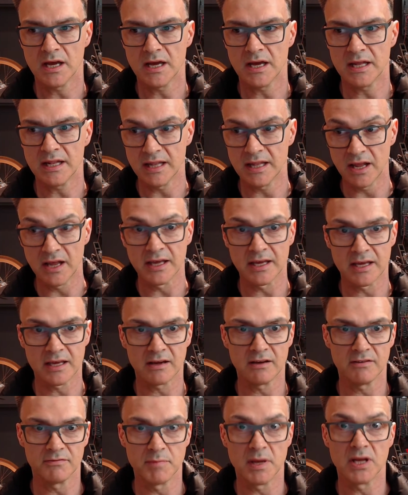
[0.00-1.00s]
like
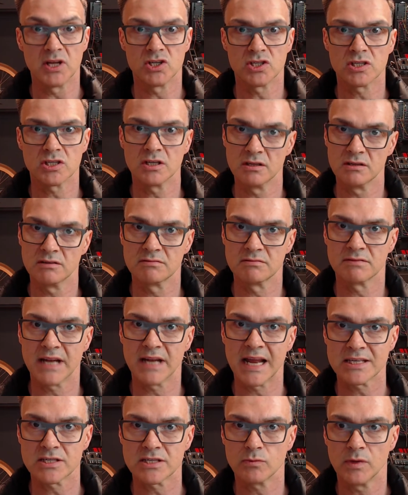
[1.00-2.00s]
I've mentioned
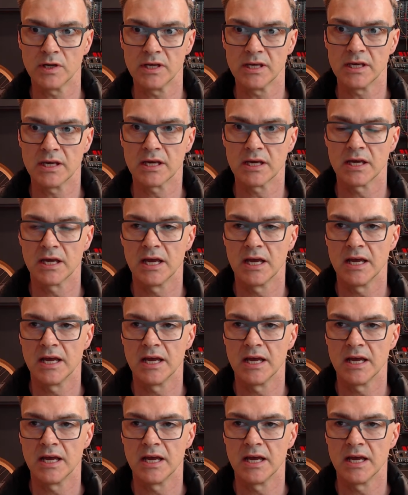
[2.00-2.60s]
last week.